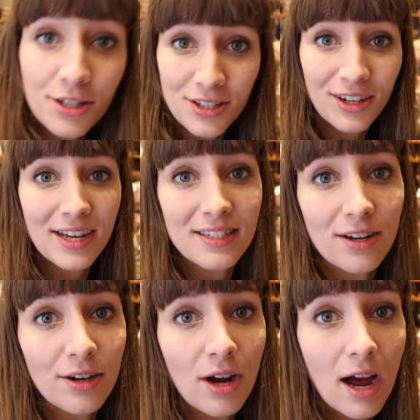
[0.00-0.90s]
Just so you guys
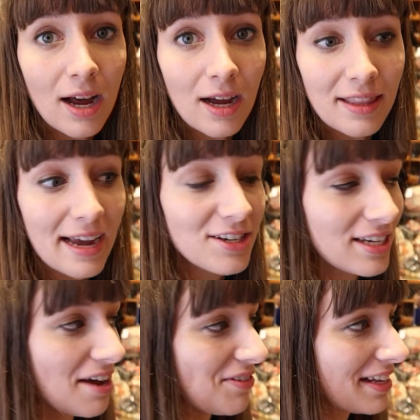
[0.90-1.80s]
know, they
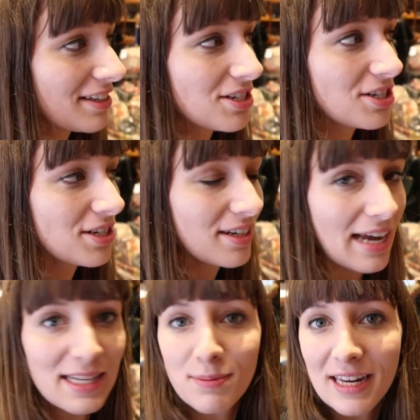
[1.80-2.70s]
actually have English
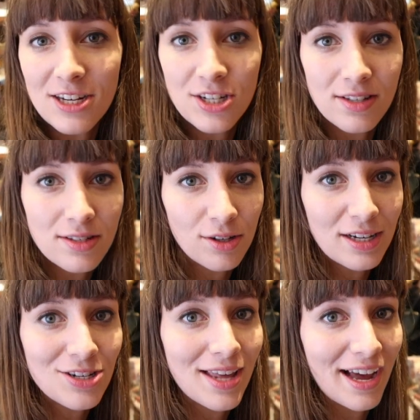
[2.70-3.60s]
explanations on
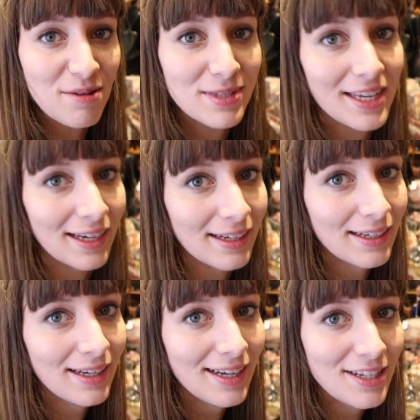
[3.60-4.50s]
each of the items here.
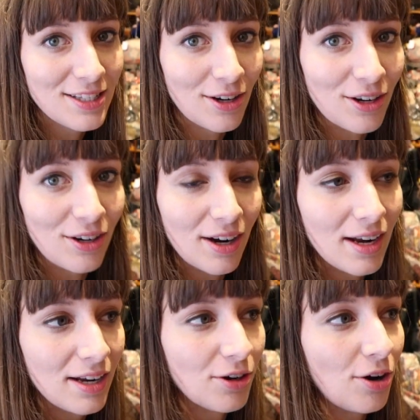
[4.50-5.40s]
So
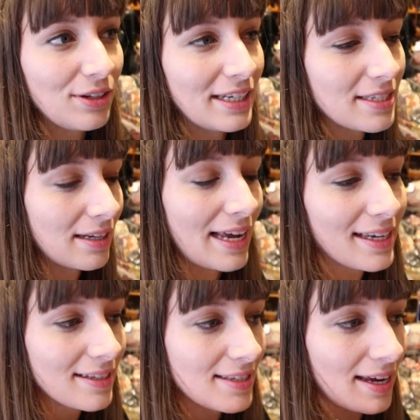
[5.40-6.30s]
not only is it
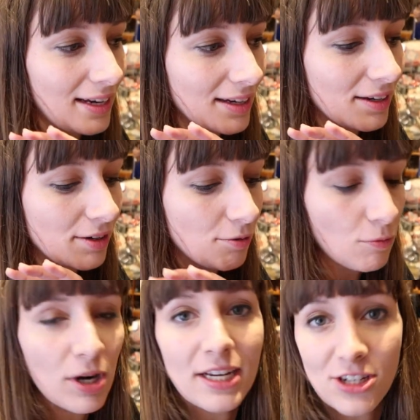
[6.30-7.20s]
like saying
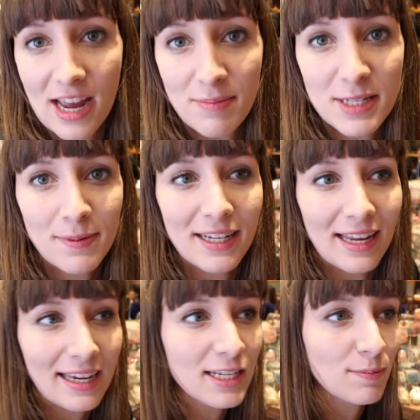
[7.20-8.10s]
what each item is, but it
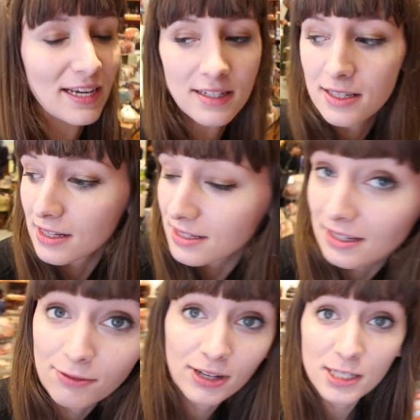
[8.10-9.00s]
like explains the
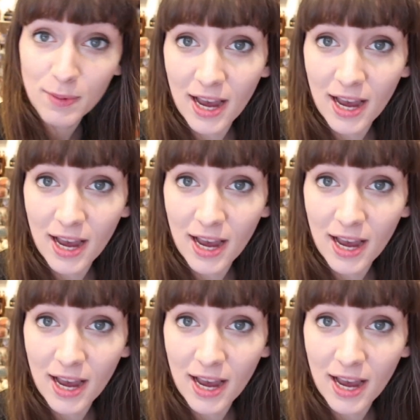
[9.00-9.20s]
significance